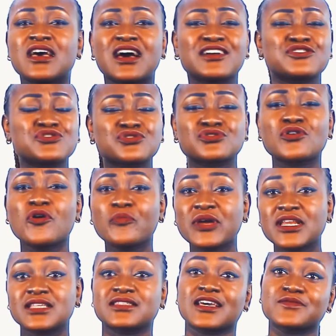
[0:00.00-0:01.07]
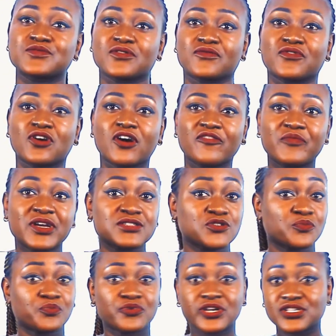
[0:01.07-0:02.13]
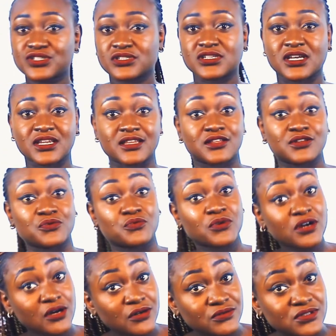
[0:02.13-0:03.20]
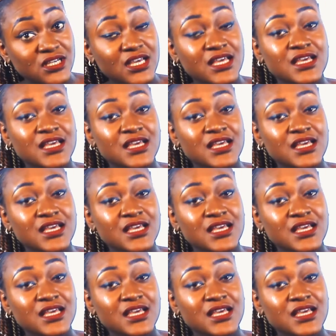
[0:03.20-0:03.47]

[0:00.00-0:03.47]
and so many types of government operational in the world.